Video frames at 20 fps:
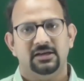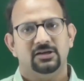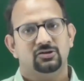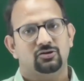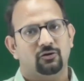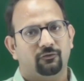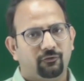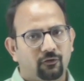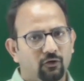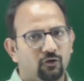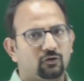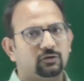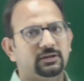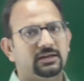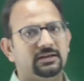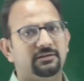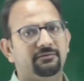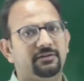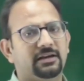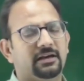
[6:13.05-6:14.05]
So fourth
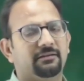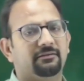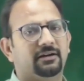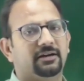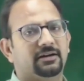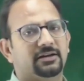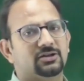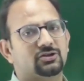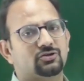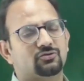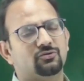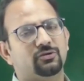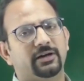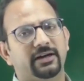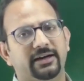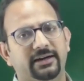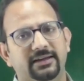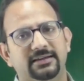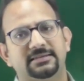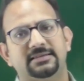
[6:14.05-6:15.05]
thing we have understood,
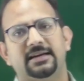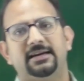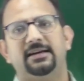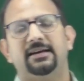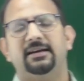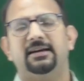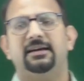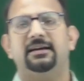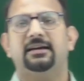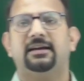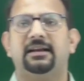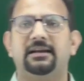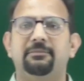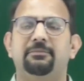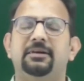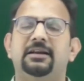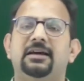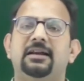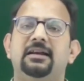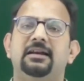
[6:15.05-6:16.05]
it is a
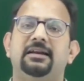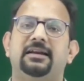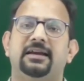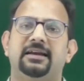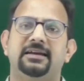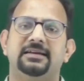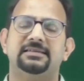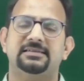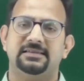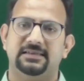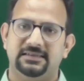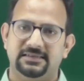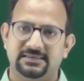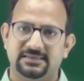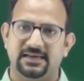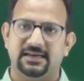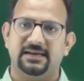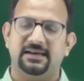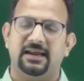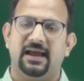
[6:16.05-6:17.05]
criminal case is
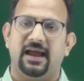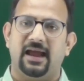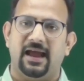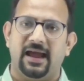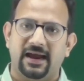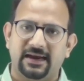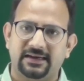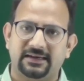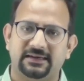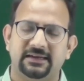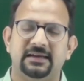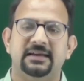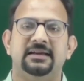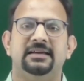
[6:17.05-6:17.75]
an act,